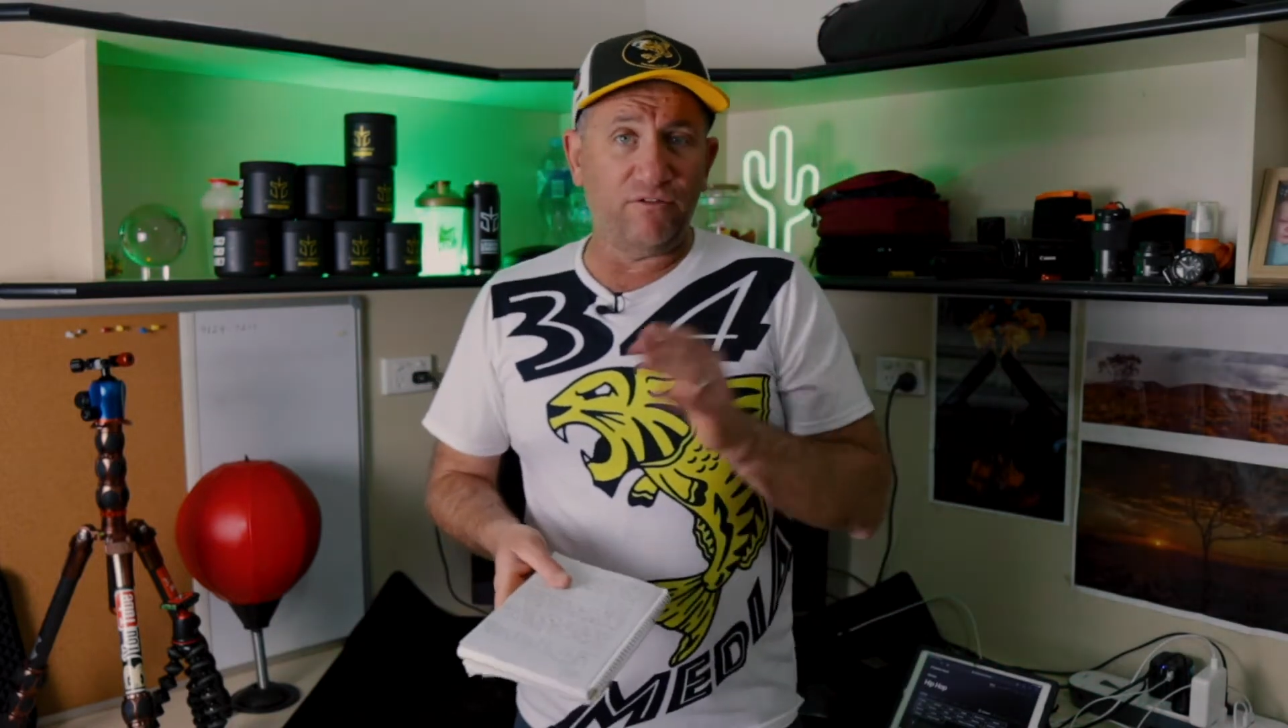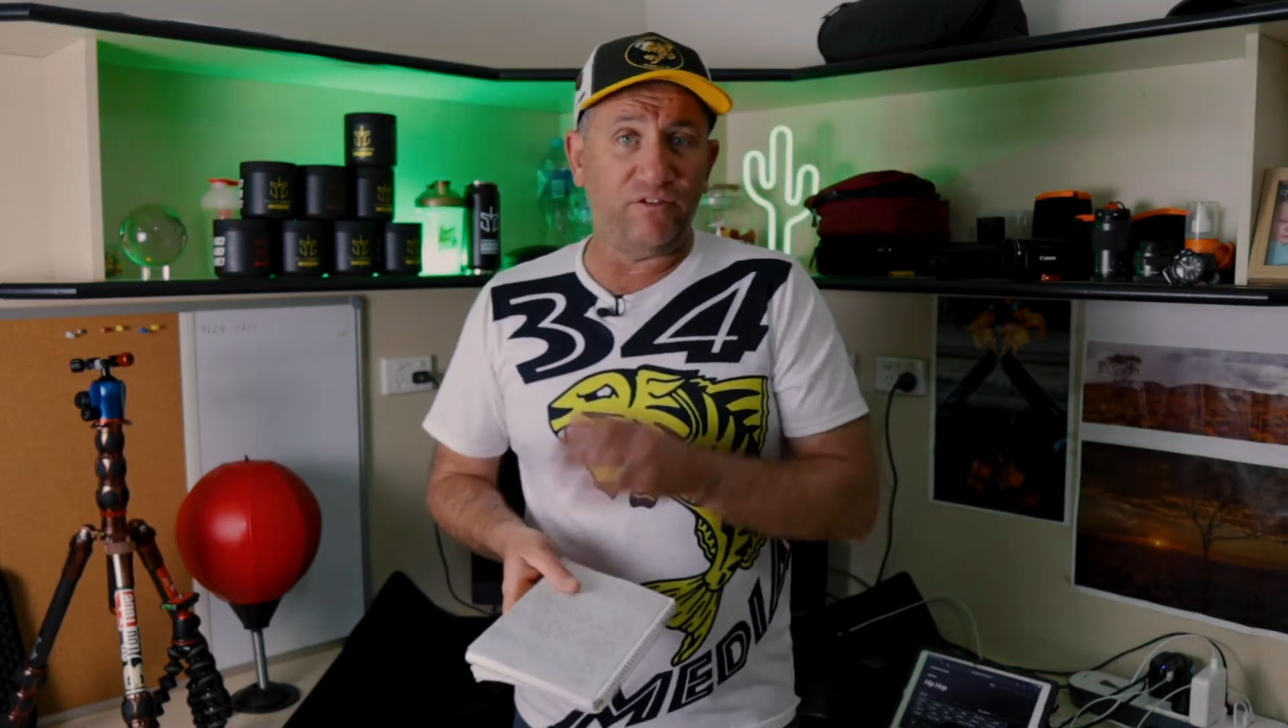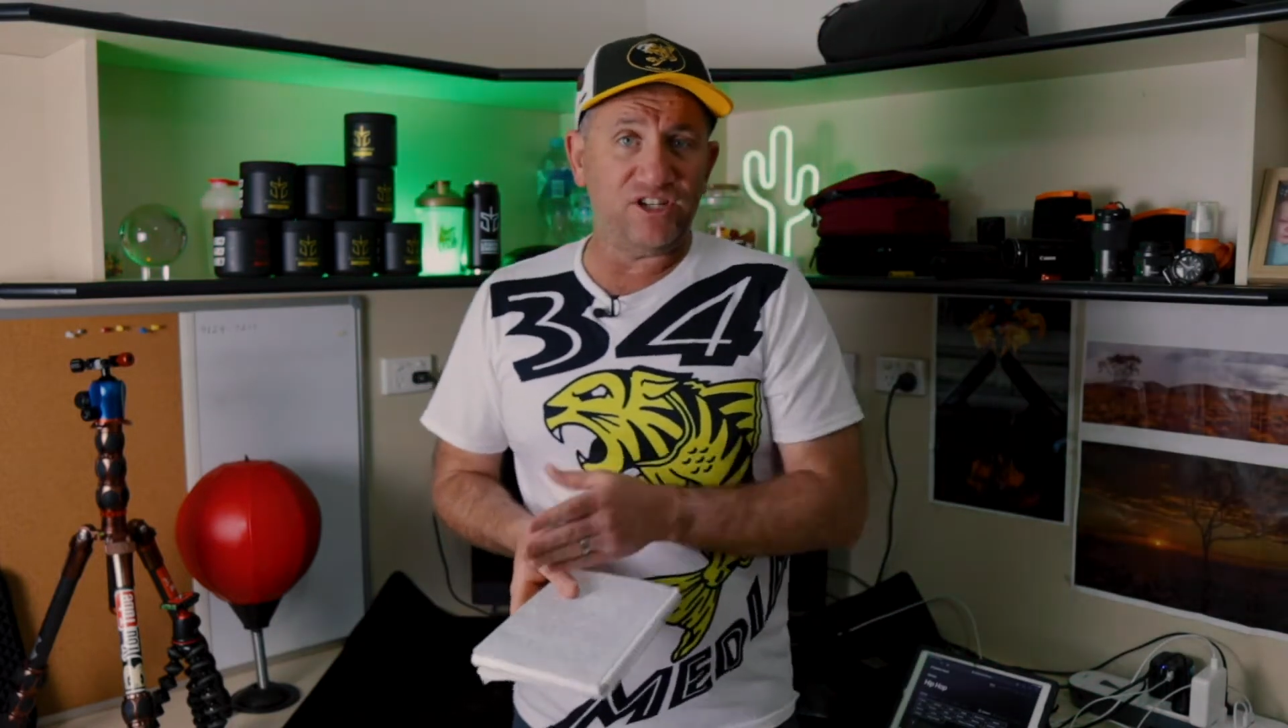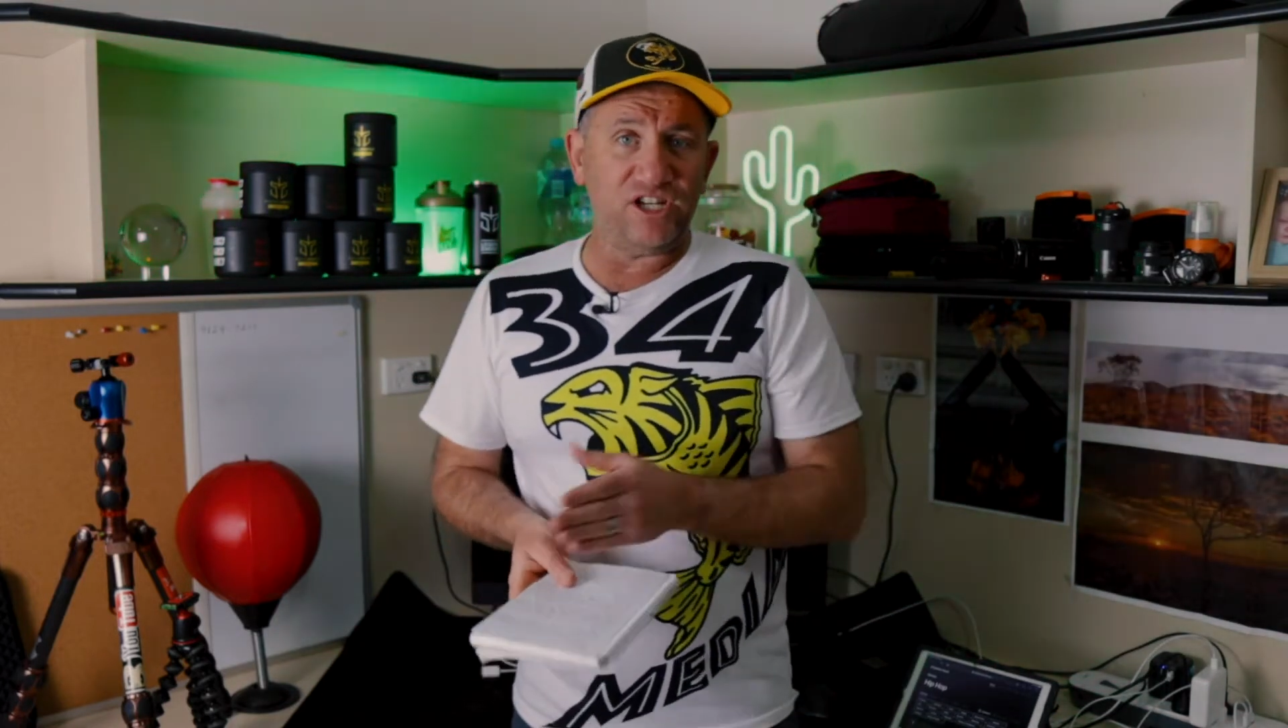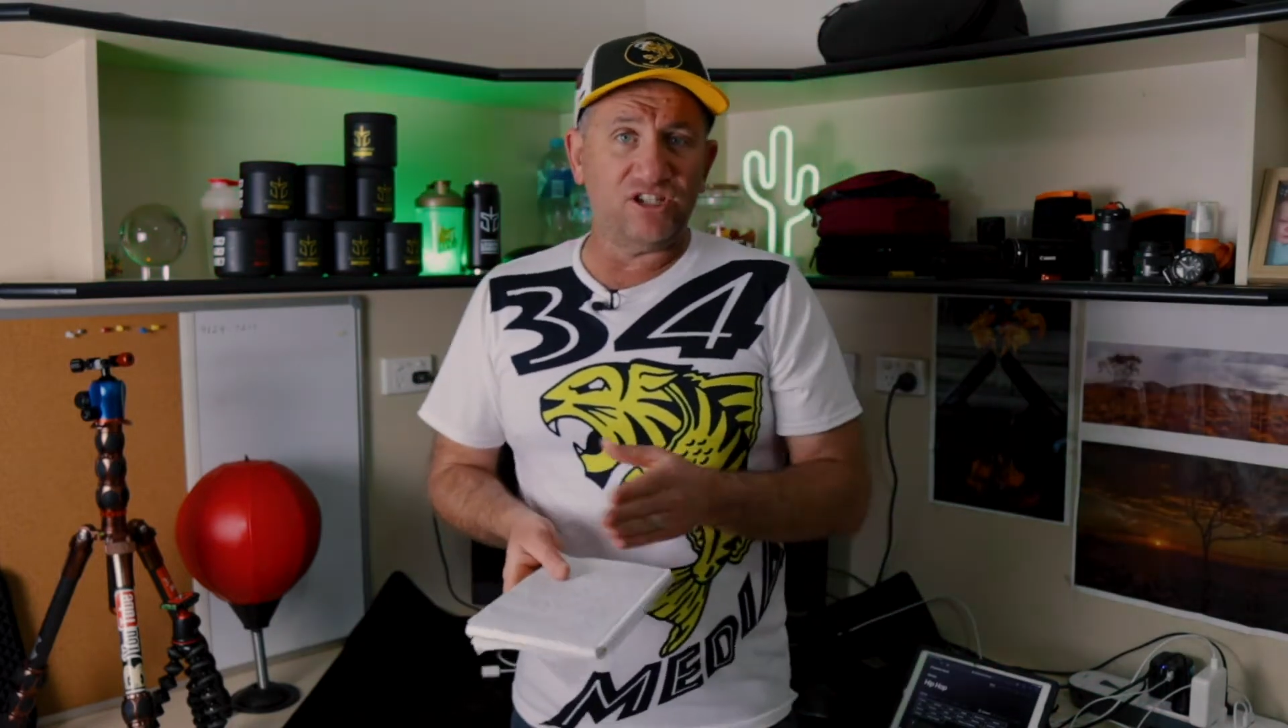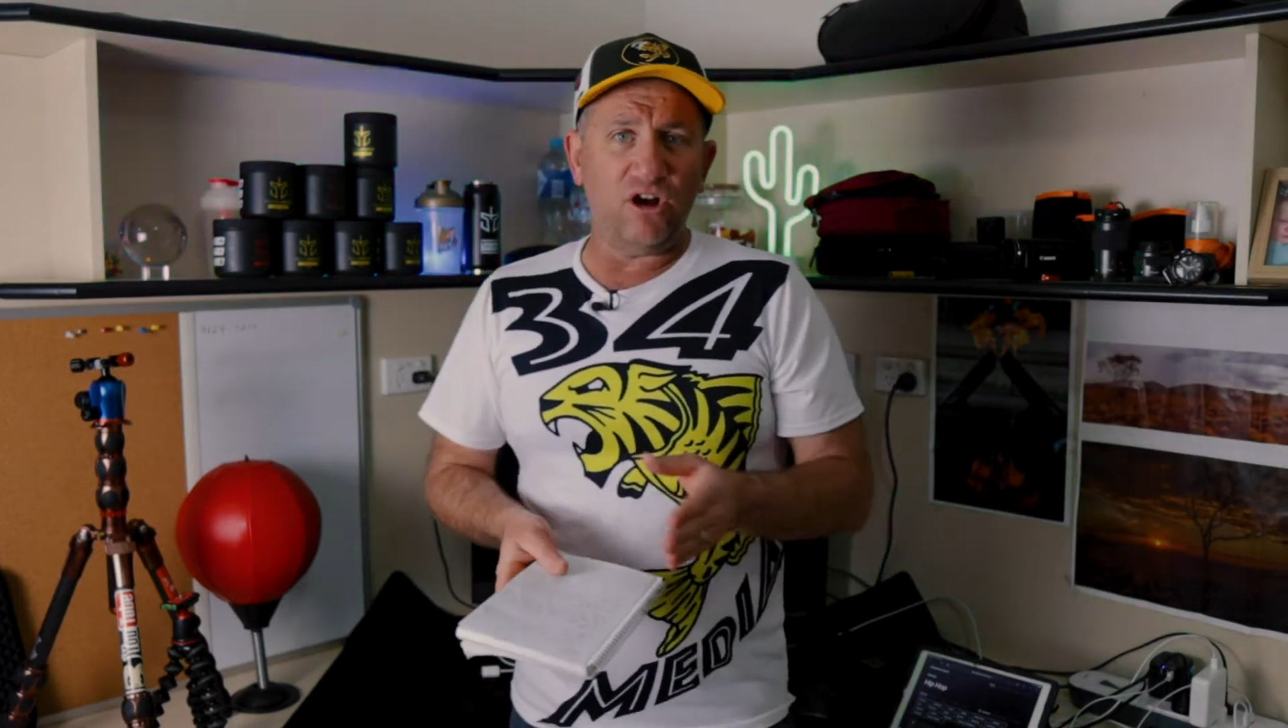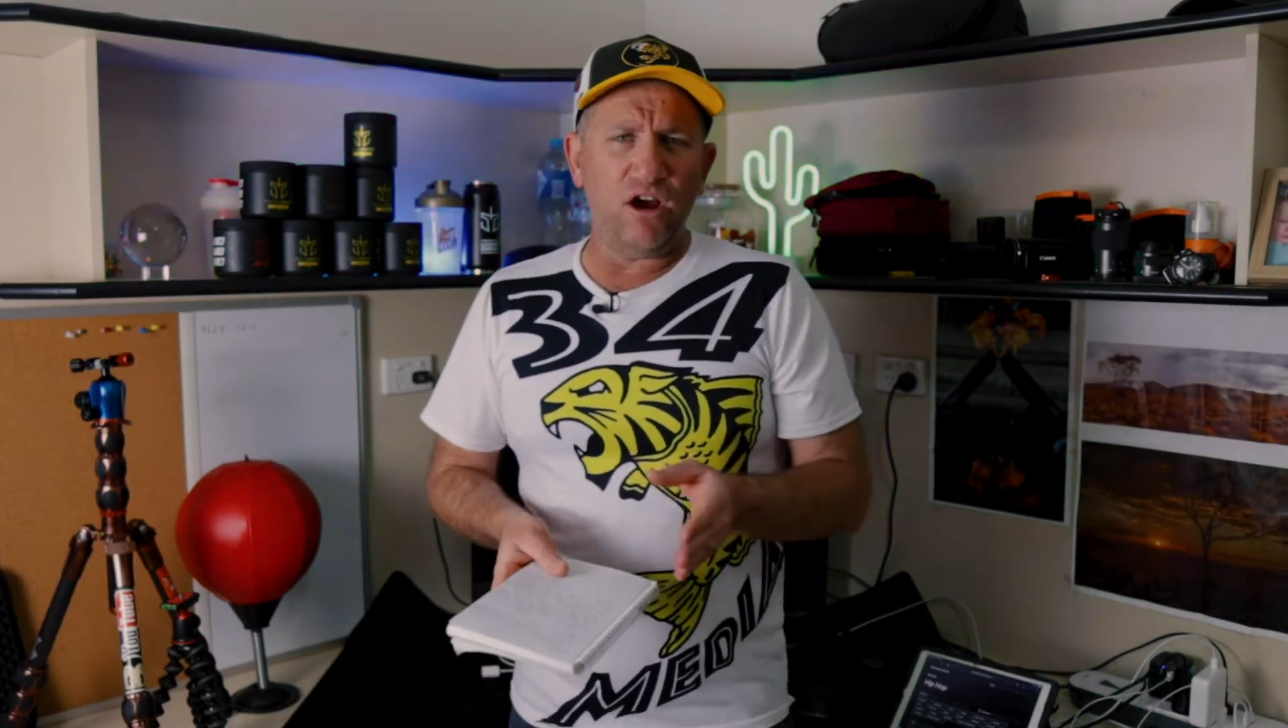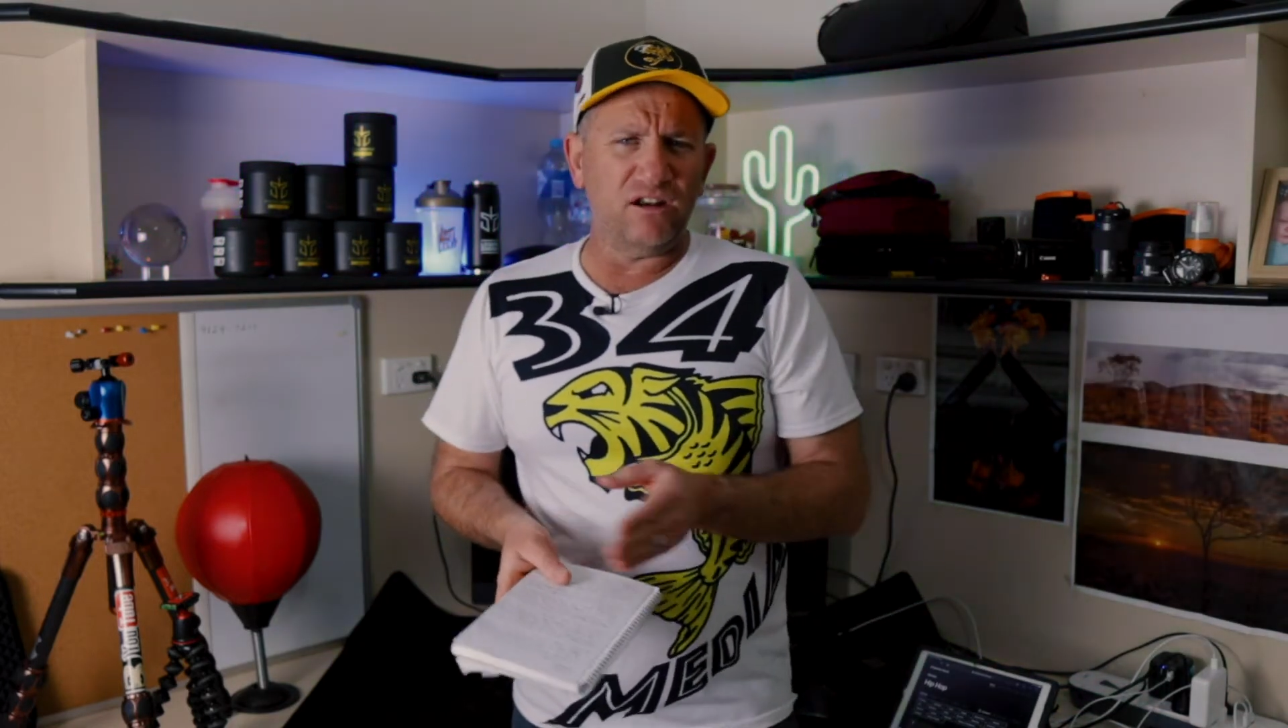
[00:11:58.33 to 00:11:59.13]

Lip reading: fishing side,